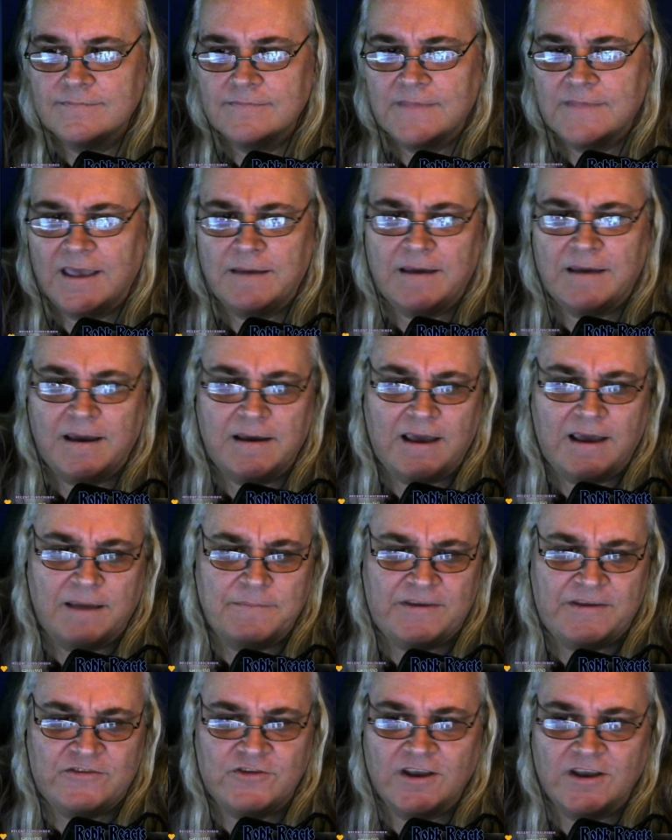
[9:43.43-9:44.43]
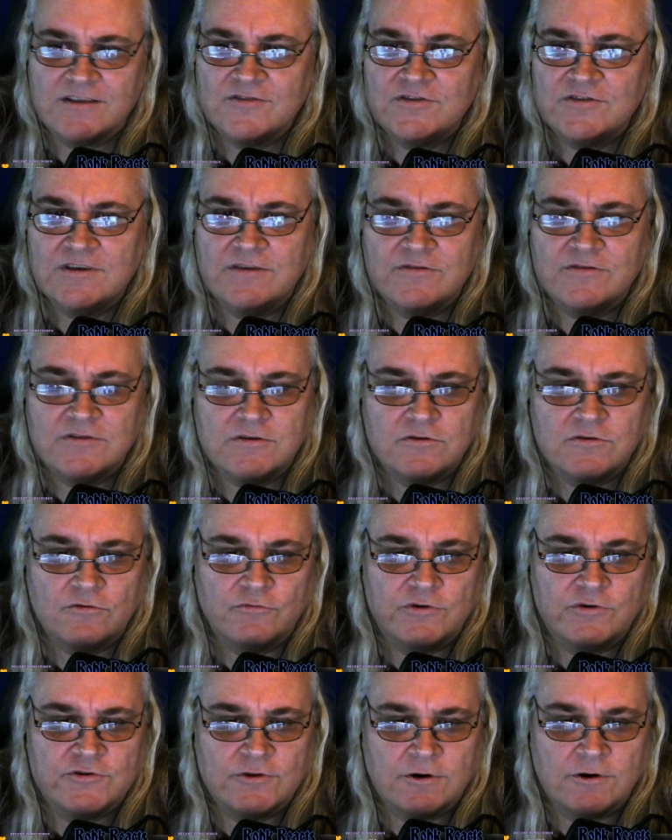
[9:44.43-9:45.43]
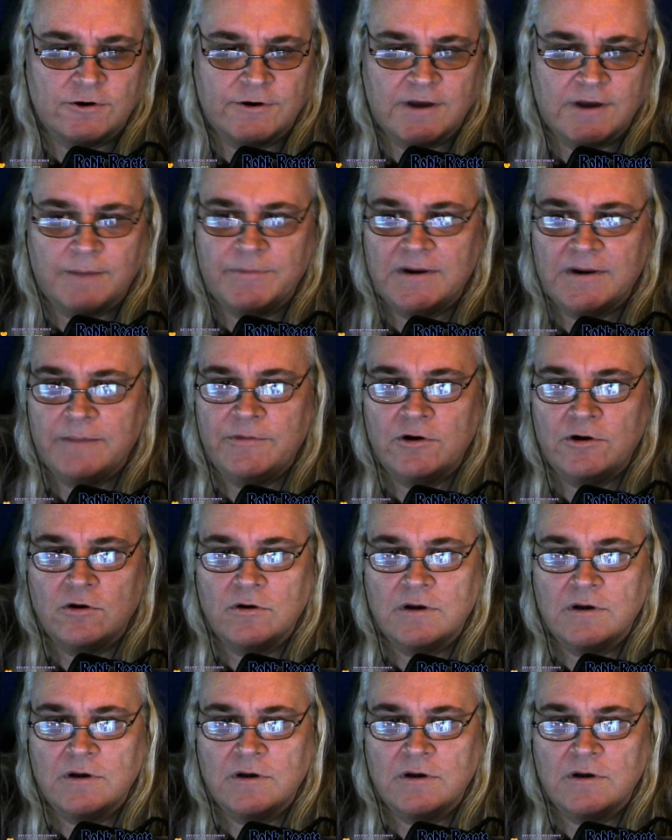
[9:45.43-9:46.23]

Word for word: I may check to see if it's original or not, but let me know.